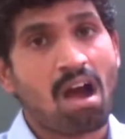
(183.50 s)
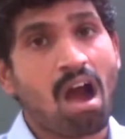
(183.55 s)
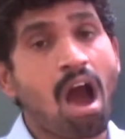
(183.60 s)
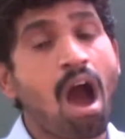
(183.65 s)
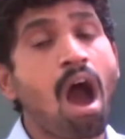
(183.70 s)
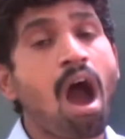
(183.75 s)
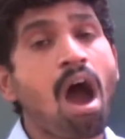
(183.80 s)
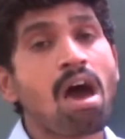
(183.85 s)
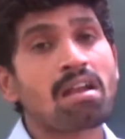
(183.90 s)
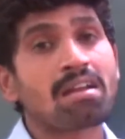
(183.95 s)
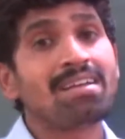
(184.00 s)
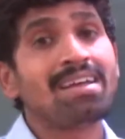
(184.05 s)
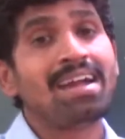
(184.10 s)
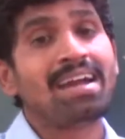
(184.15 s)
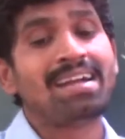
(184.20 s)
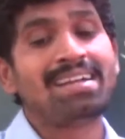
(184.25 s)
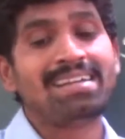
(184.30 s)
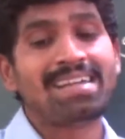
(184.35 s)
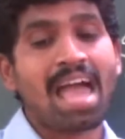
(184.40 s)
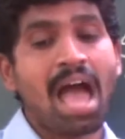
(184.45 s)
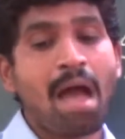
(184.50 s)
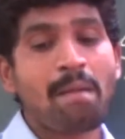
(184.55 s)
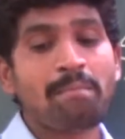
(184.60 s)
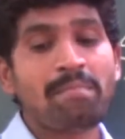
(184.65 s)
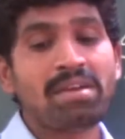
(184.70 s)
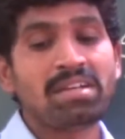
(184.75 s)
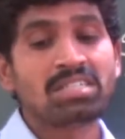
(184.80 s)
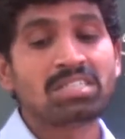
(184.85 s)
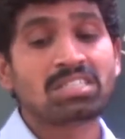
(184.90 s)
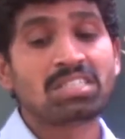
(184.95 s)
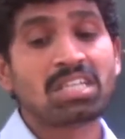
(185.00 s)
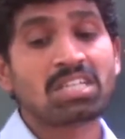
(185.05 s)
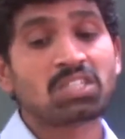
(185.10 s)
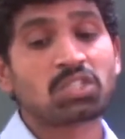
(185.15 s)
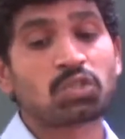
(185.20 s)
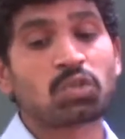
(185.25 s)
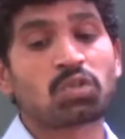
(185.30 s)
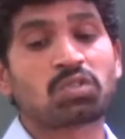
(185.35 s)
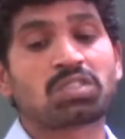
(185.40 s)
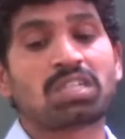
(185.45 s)
or damage the
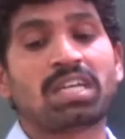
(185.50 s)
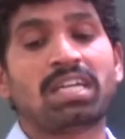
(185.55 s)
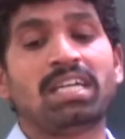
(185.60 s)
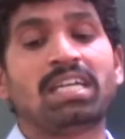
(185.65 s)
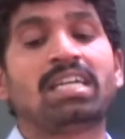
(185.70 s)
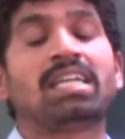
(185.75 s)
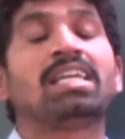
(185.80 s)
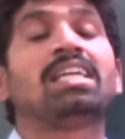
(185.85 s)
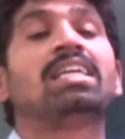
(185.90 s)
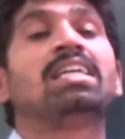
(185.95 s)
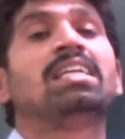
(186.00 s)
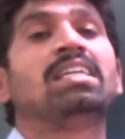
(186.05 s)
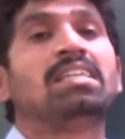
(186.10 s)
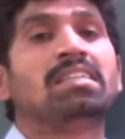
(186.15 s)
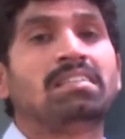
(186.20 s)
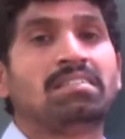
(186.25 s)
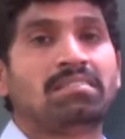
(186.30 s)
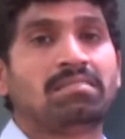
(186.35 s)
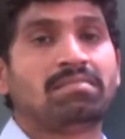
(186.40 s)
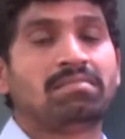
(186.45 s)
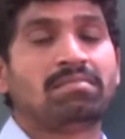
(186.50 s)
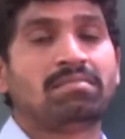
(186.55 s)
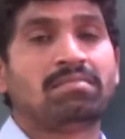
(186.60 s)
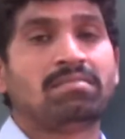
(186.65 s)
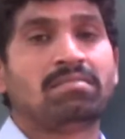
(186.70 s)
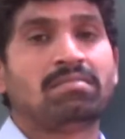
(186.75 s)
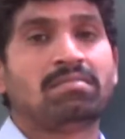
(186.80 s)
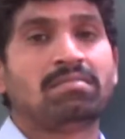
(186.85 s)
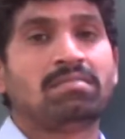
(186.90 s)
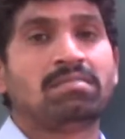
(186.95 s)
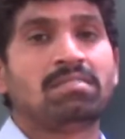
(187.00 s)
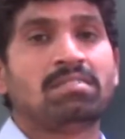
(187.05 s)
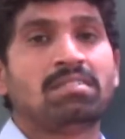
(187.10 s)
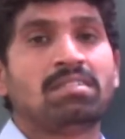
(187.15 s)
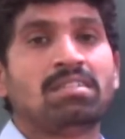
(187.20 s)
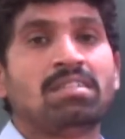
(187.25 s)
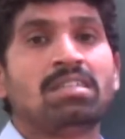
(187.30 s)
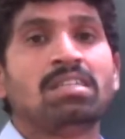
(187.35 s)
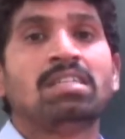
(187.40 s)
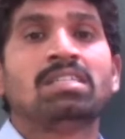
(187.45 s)
society.
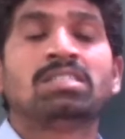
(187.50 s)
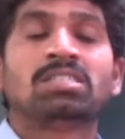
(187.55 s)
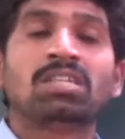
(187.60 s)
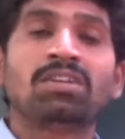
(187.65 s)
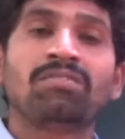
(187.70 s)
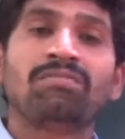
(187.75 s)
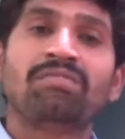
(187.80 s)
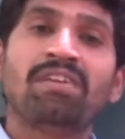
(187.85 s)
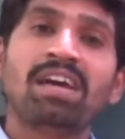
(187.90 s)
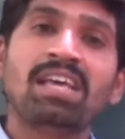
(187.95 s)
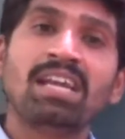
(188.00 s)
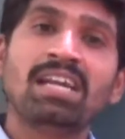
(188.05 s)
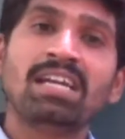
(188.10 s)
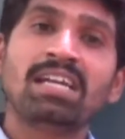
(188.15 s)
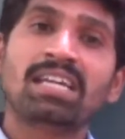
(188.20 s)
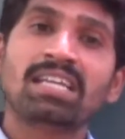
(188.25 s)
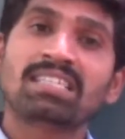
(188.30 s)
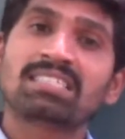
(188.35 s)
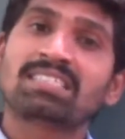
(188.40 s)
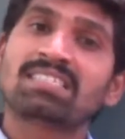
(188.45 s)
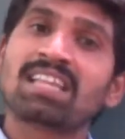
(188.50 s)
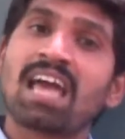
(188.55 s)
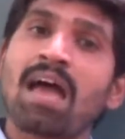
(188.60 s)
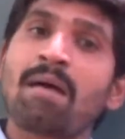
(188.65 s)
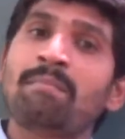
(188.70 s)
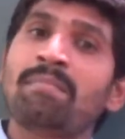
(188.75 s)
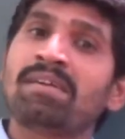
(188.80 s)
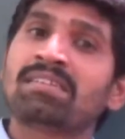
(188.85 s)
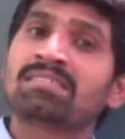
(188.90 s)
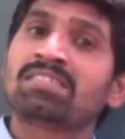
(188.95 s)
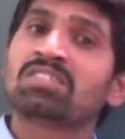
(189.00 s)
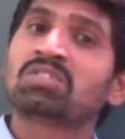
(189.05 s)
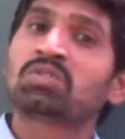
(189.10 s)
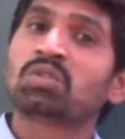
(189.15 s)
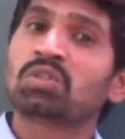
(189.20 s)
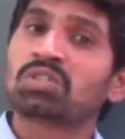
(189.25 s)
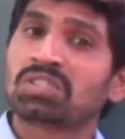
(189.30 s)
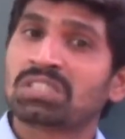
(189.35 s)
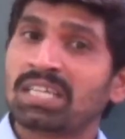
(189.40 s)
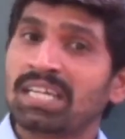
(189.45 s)
See, when it is damage the
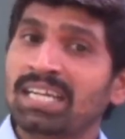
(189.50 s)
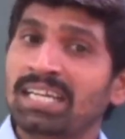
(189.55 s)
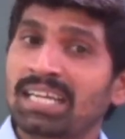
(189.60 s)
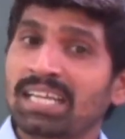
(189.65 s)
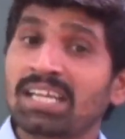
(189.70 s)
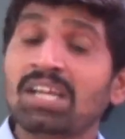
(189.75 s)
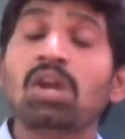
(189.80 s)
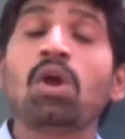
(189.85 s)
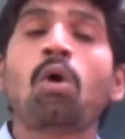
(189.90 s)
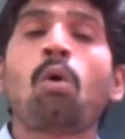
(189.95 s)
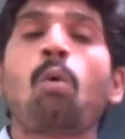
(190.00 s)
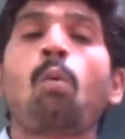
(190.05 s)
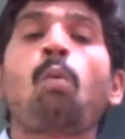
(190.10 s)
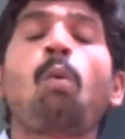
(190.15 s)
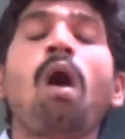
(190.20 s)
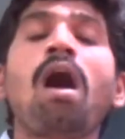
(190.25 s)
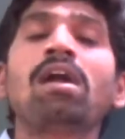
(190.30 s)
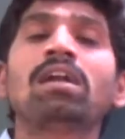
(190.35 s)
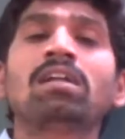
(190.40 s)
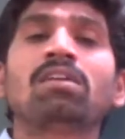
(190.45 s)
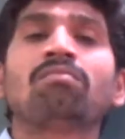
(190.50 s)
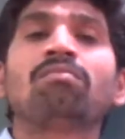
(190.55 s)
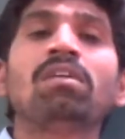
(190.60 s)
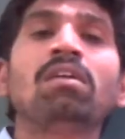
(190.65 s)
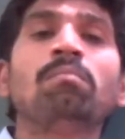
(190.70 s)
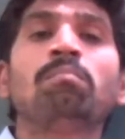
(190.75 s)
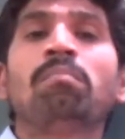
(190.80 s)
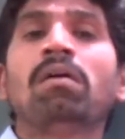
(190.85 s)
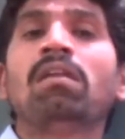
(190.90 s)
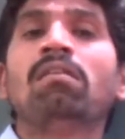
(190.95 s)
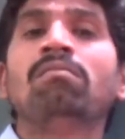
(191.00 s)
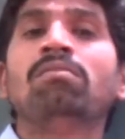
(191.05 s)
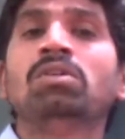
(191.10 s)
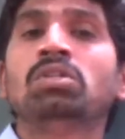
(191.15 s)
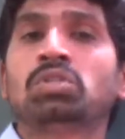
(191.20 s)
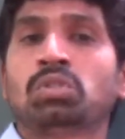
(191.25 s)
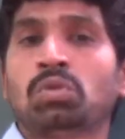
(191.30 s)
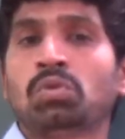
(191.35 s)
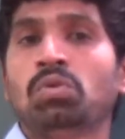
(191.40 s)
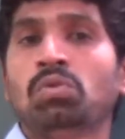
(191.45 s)
society, what people we
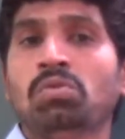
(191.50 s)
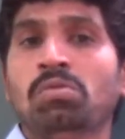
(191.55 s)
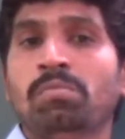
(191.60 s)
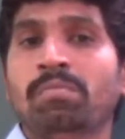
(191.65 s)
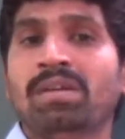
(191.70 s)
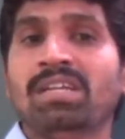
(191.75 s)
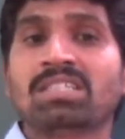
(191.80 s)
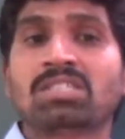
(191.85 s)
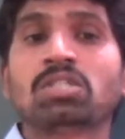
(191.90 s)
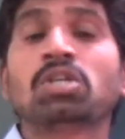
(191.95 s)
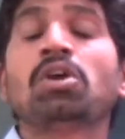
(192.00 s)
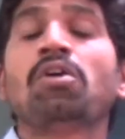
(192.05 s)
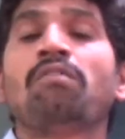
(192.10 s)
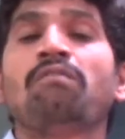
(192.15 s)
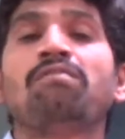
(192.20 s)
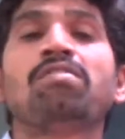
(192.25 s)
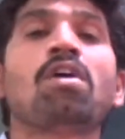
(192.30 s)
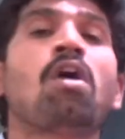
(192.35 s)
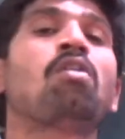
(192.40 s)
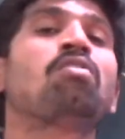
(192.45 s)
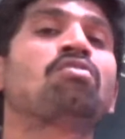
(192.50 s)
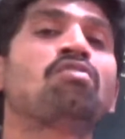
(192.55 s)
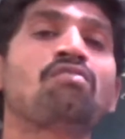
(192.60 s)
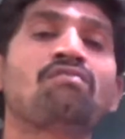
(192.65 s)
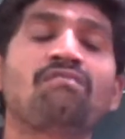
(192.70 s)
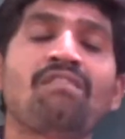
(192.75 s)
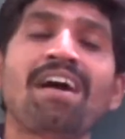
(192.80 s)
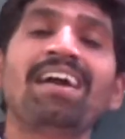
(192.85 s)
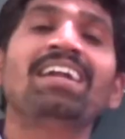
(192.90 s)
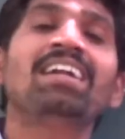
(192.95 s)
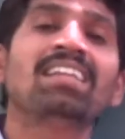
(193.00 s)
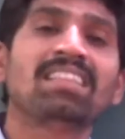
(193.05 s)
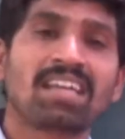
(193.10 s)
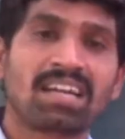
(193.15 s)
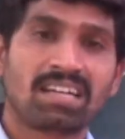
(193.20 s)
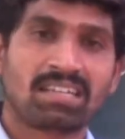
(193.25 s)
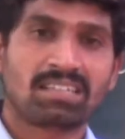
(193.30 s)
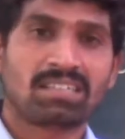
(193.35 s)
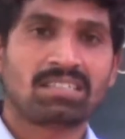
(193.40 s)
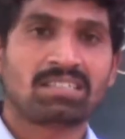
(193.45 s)
should do means we have to find
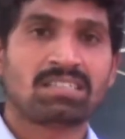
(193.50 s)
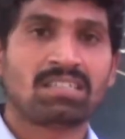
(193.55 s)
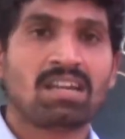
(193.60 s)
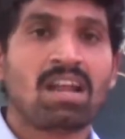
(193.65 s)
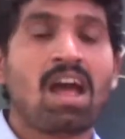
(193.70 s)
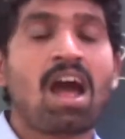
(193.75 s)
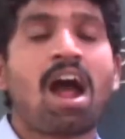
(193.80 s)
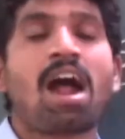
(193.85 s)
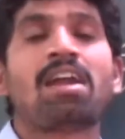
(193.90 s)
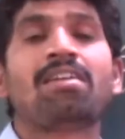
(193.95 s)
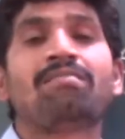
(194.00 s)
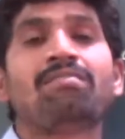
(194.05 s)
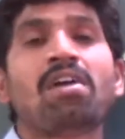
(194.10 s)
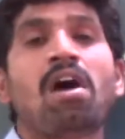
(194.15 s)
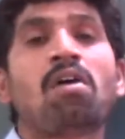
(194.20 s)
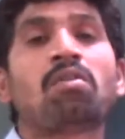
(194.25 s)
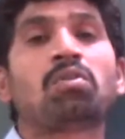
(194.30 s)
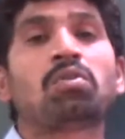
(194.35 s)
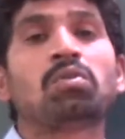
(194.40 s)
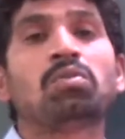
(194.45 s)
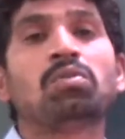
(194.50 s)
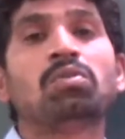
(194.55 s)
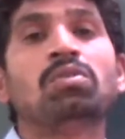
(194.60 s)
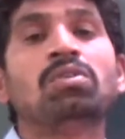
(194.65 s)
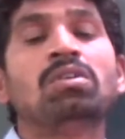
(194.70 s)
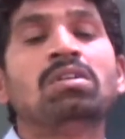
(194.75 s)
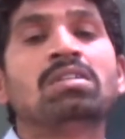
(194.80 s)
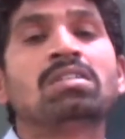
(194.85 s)
that and we have to